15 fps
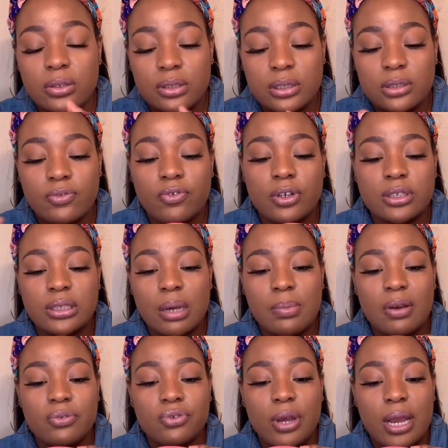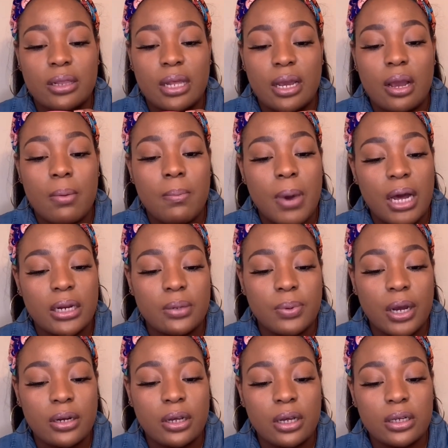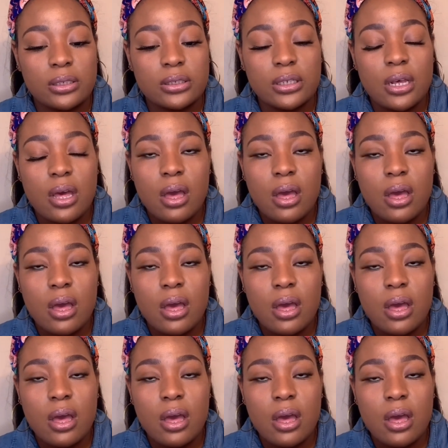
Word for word: This is the first time I've tried like a body product.